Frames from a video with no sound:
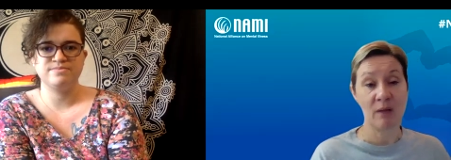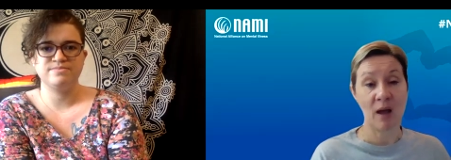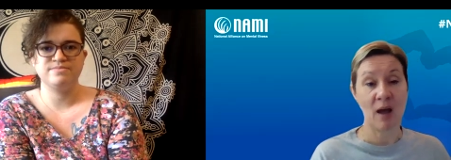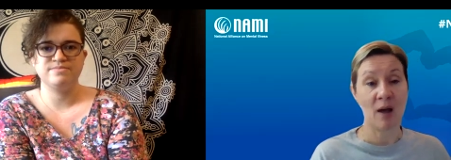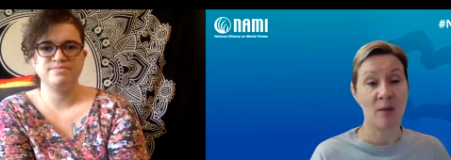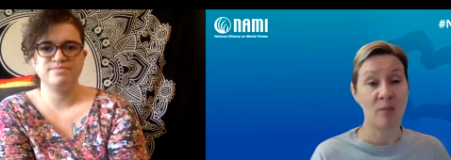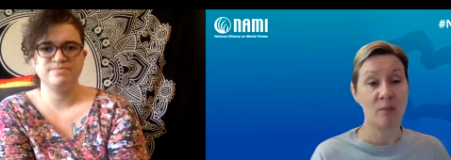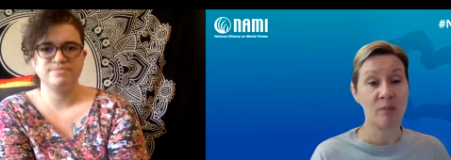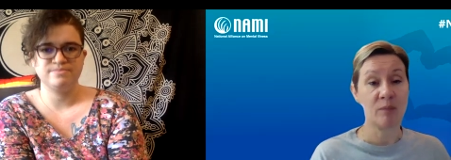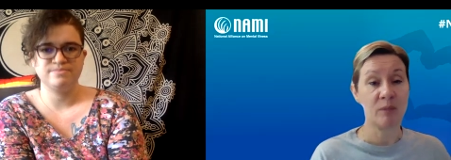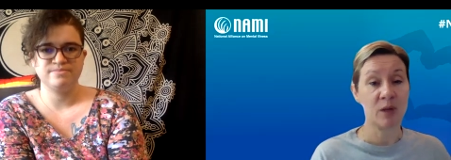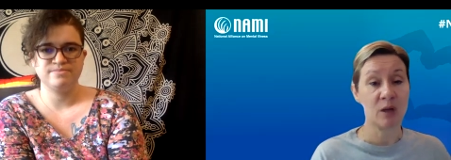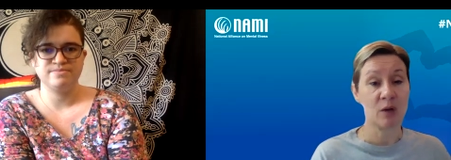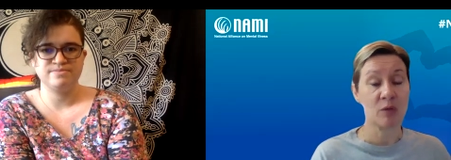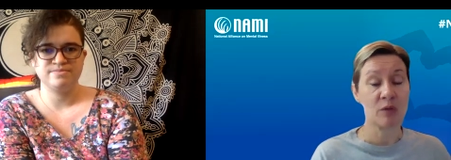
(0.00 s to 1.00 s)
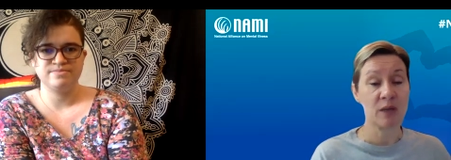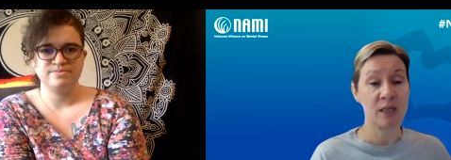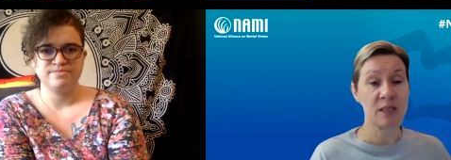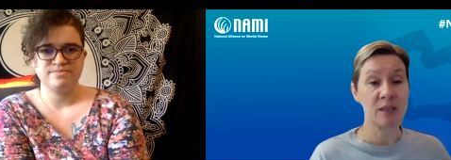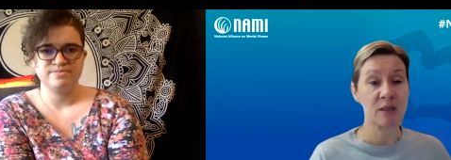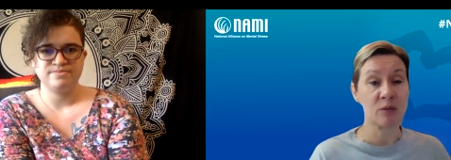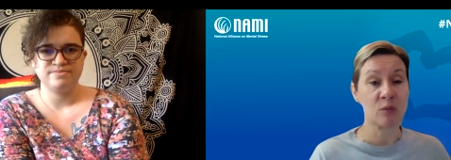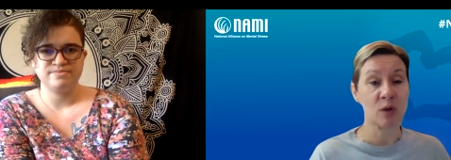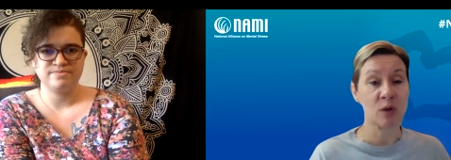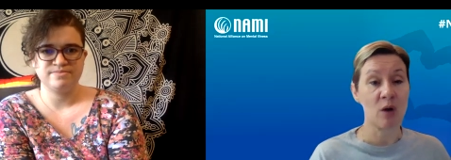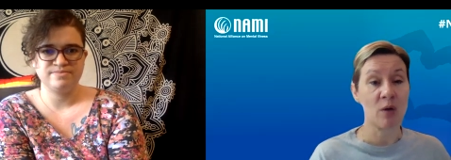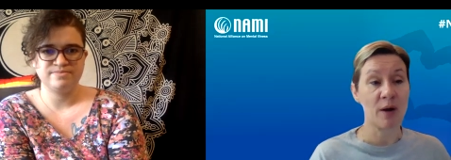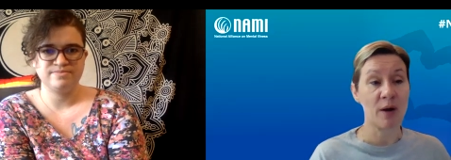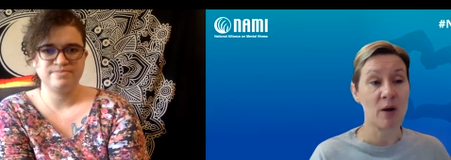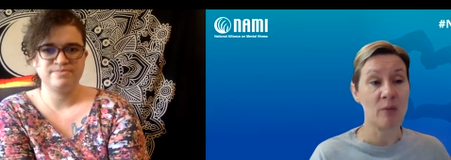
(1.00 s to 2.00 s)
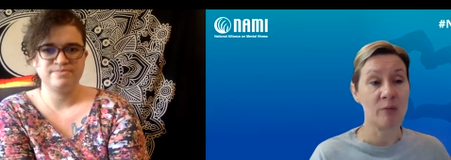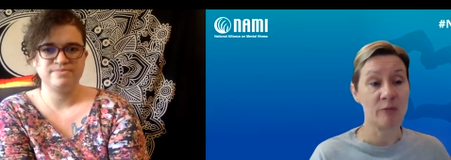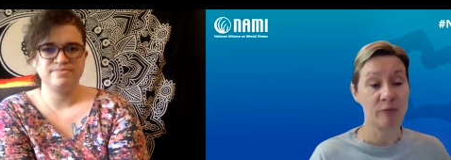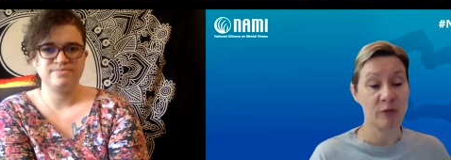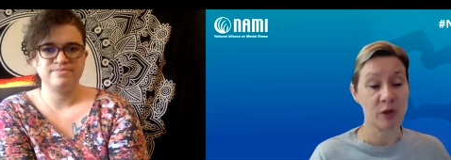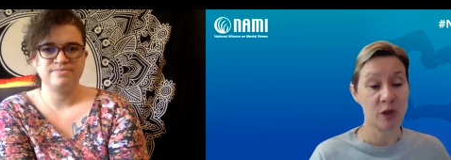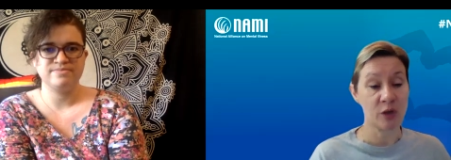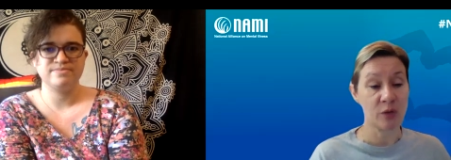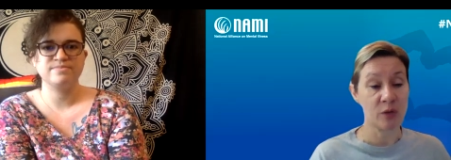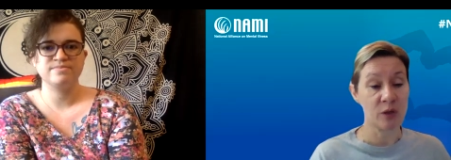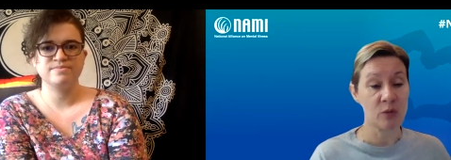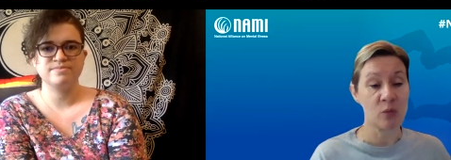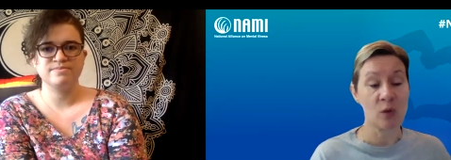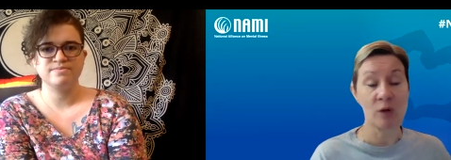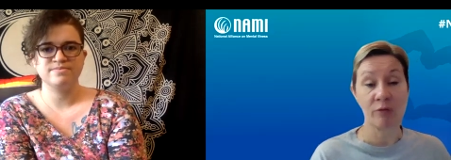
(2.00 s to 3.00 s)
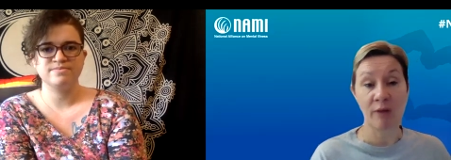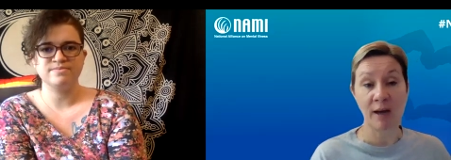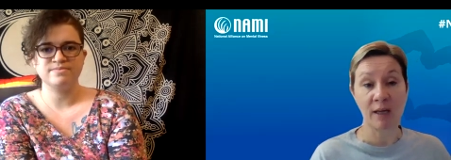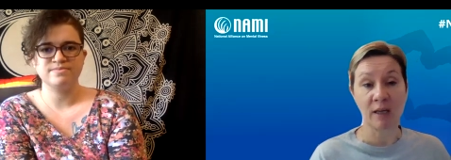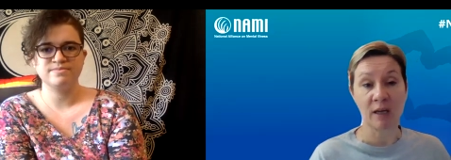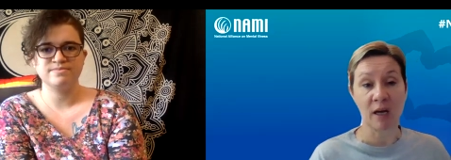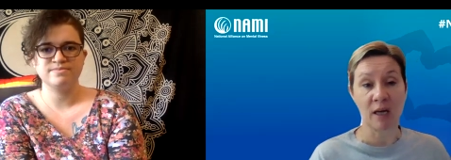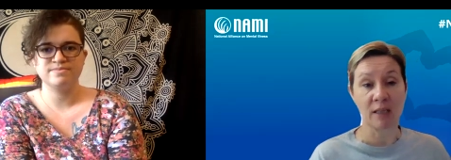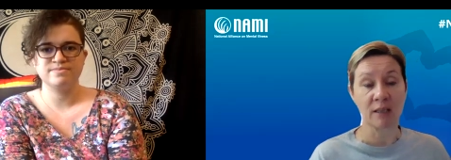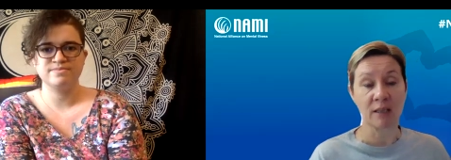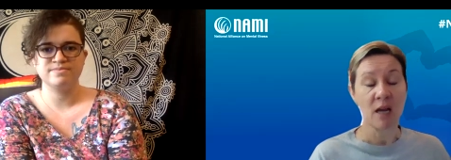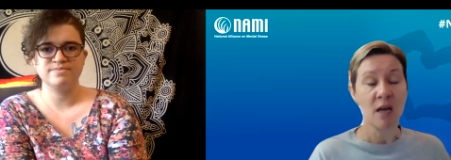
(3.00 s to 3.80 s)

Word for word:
Speaker 1: um, you know things that were going on for you that weren't recognized